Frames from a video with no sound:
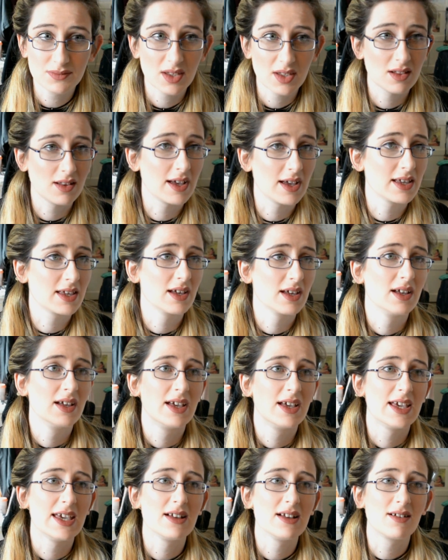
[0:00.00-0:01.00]
Like,
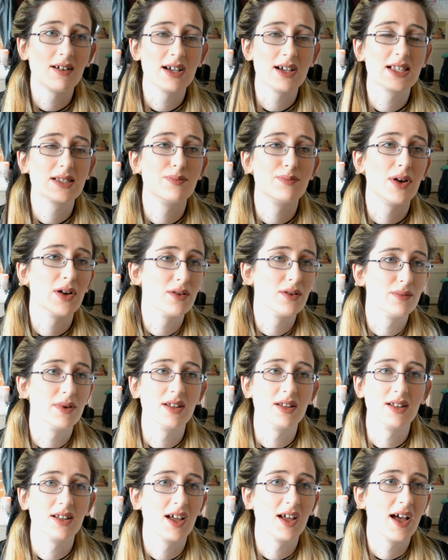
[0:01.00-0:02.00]
he got his
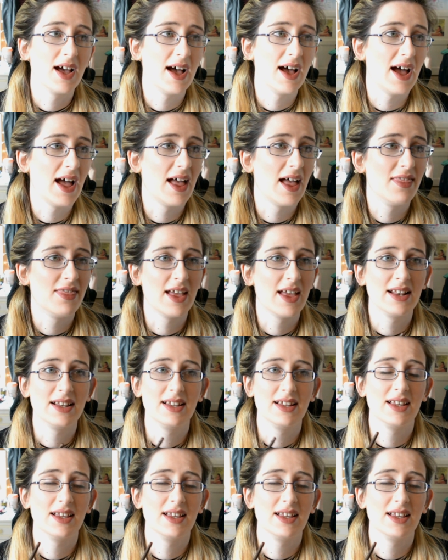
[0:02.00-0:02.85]
moment and then